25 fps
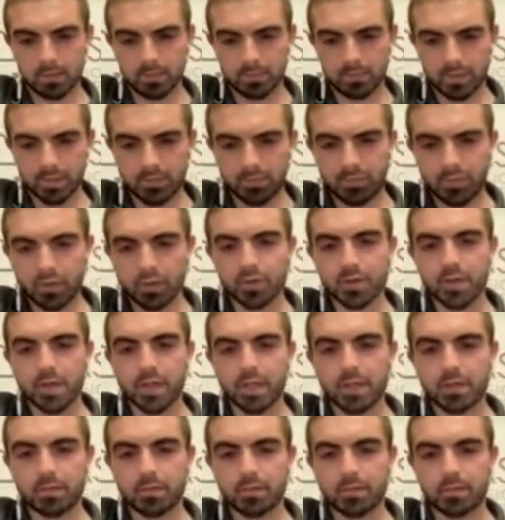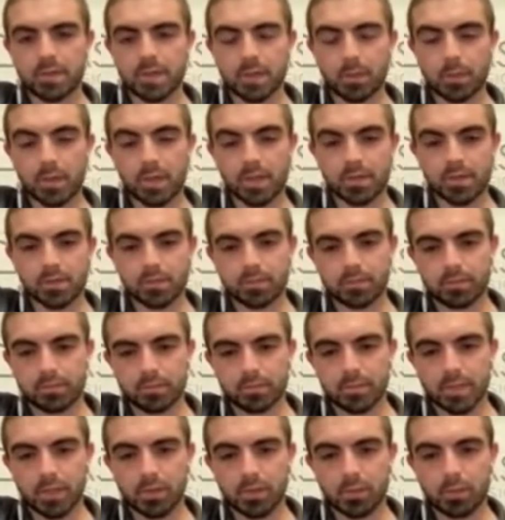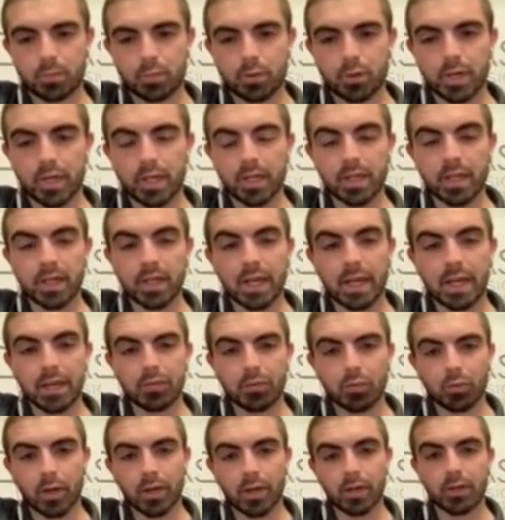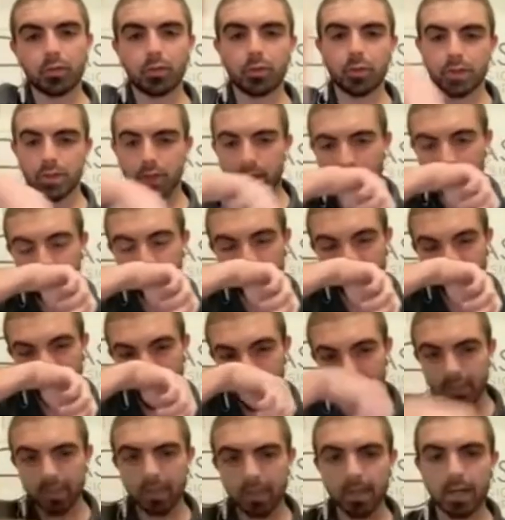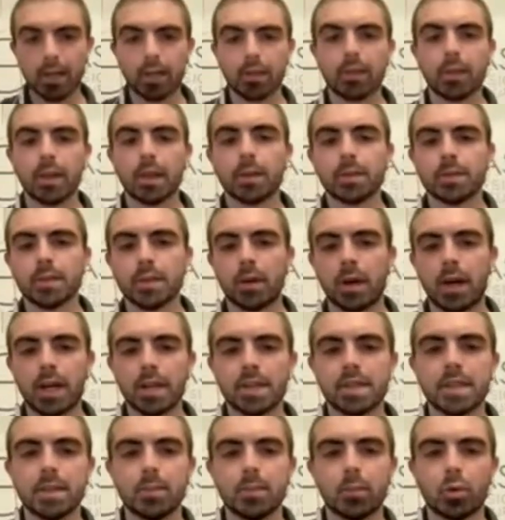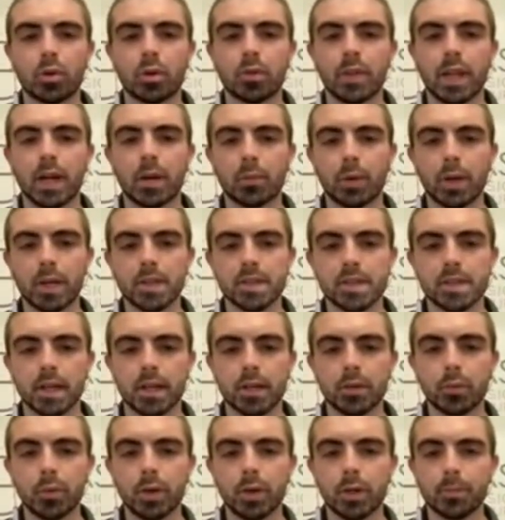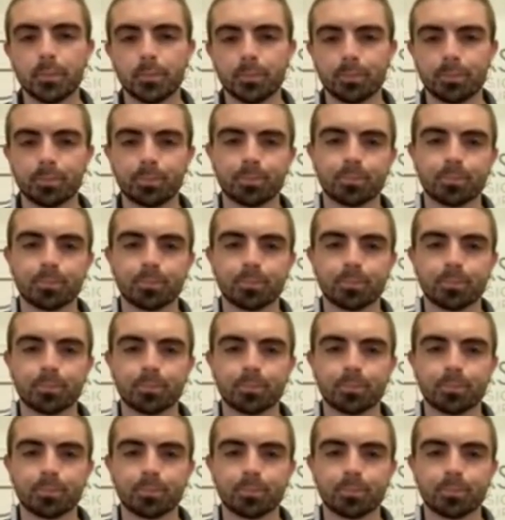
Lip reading: It feels like somebody's, you know, putting a knife right through the top of my head kind of thing. So I see more of that right side one.